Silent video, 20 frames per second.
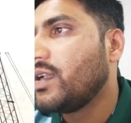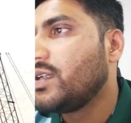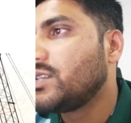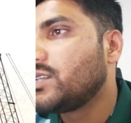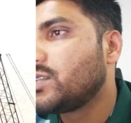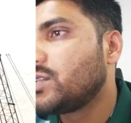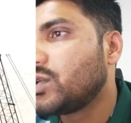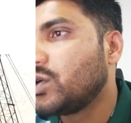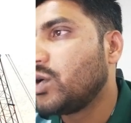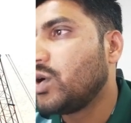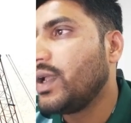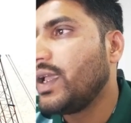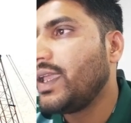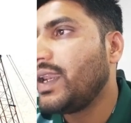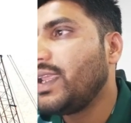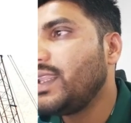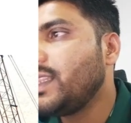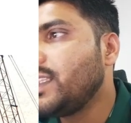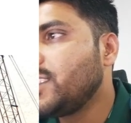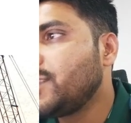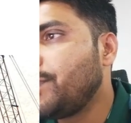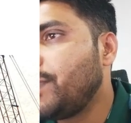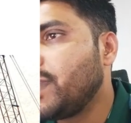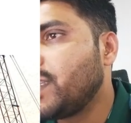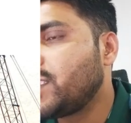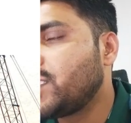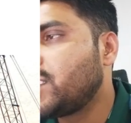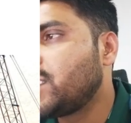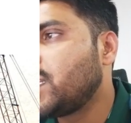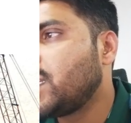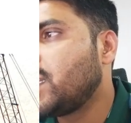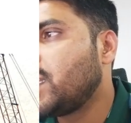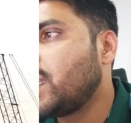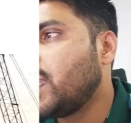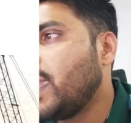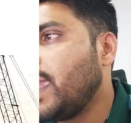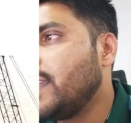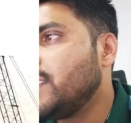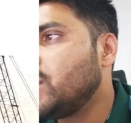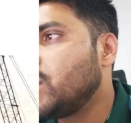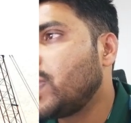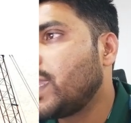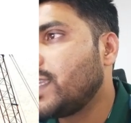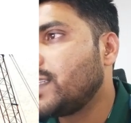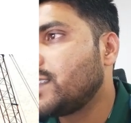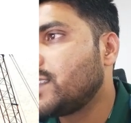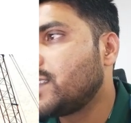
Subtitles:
So here in this picture, as you can